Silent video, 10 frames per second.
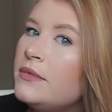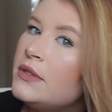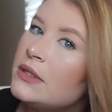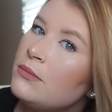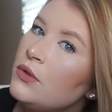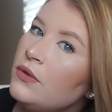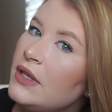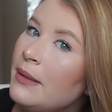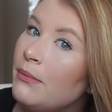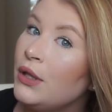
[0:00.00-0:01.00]

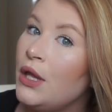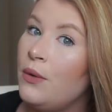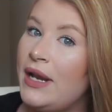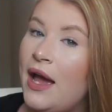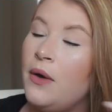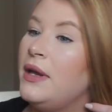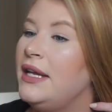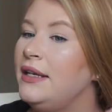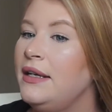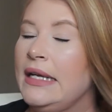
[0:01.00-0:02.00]
smooth and blown out
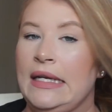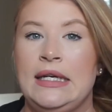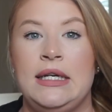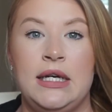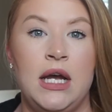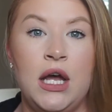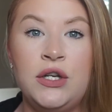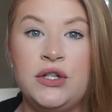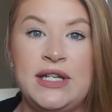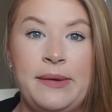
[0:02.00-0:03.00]
in
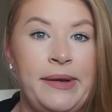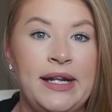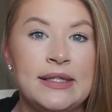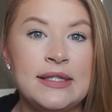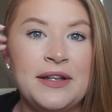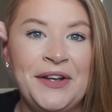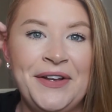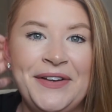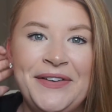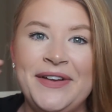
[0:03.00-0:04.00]
under 10 minutes
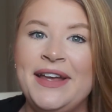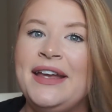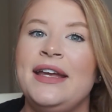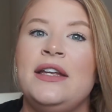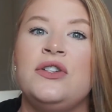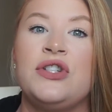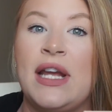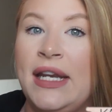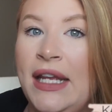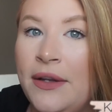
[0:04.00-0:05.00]
and
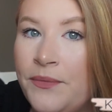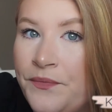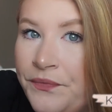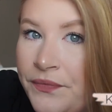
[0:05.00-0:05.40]
shiny.